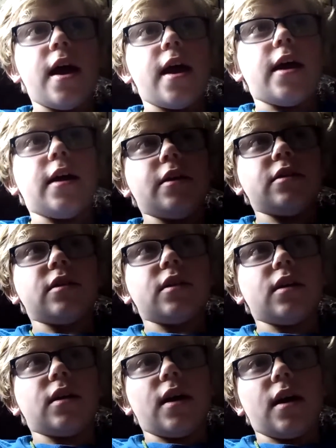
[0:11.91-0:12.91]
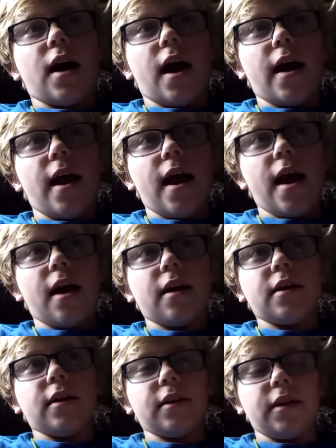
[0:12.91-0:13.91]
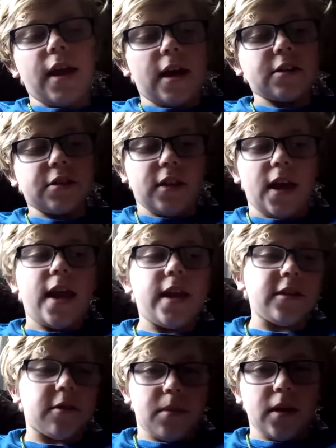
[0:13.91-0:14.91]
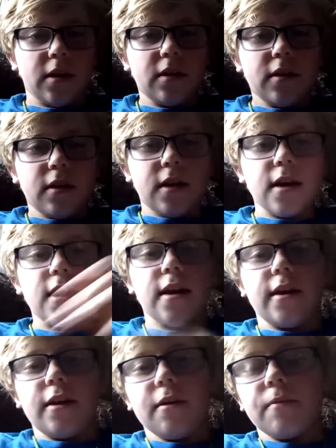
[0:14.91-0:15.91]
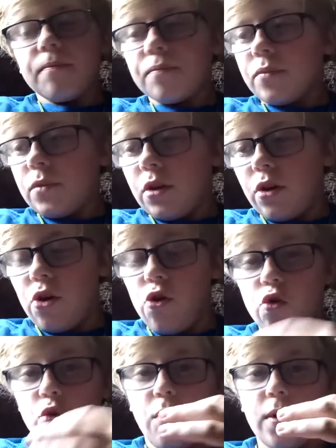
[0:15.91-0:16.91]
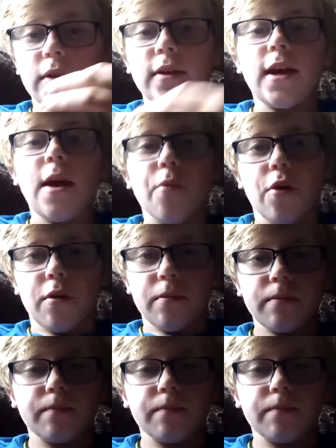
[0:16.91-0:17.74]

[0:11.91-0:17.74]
and I and he actually handed me a new camera.